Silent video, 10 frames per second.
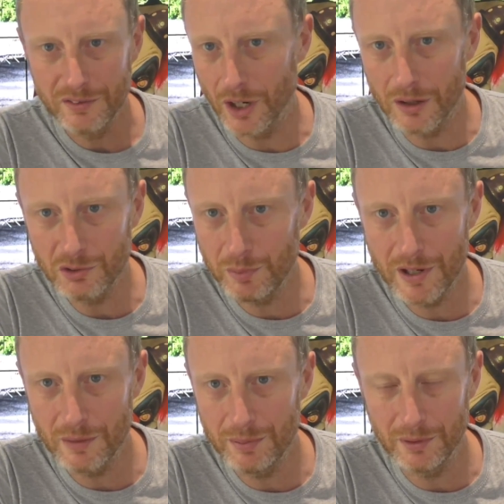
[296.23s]
Don't
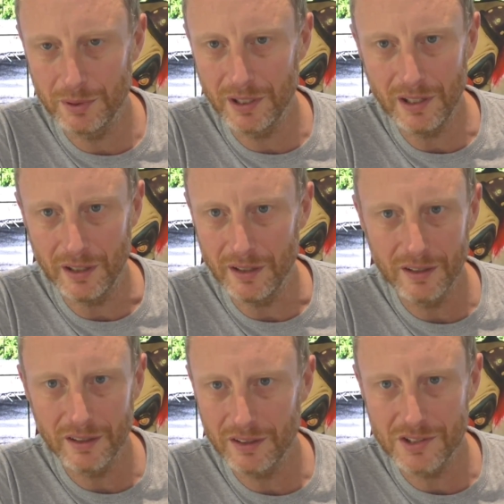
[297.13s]
speed up at the beginning
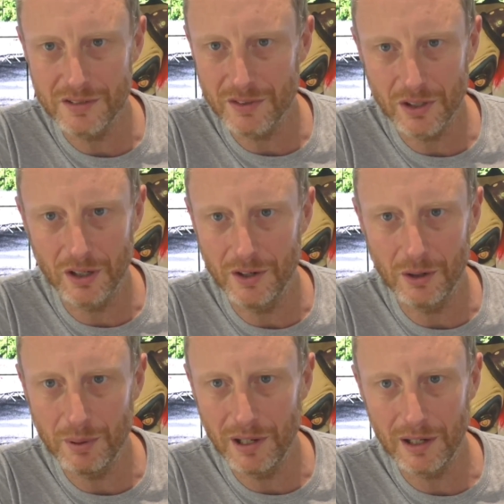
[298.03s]
because you've got no
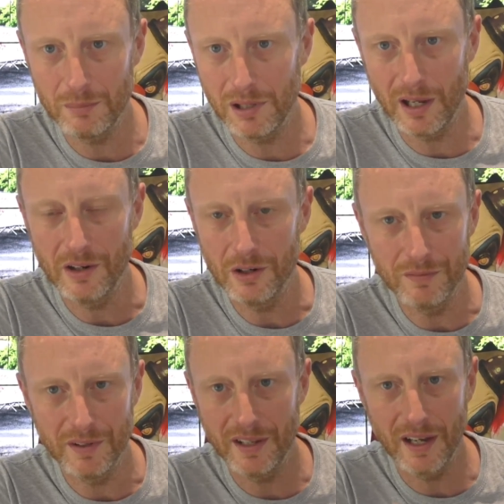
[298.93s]
bailout plan
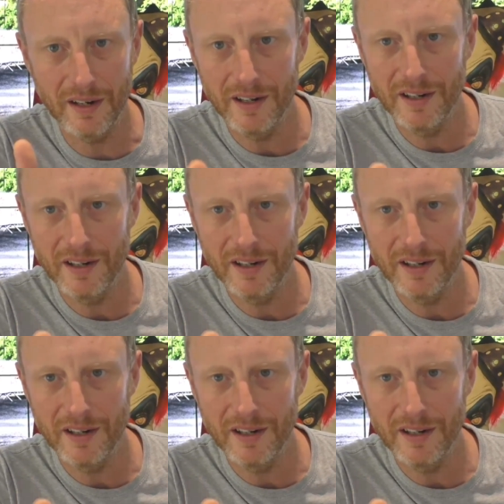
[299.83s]
other than